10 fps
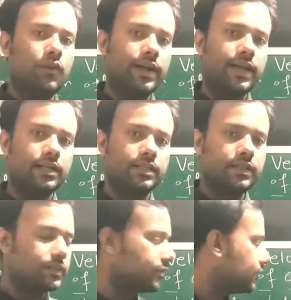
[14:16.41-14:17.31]

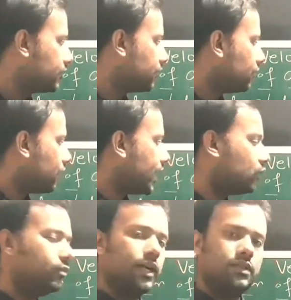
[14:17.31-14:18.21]
y-axis,
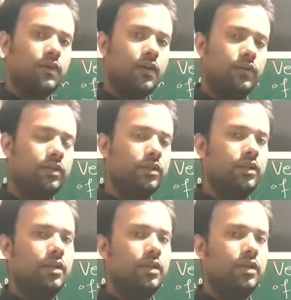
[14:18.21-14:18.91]
y2 minus y1,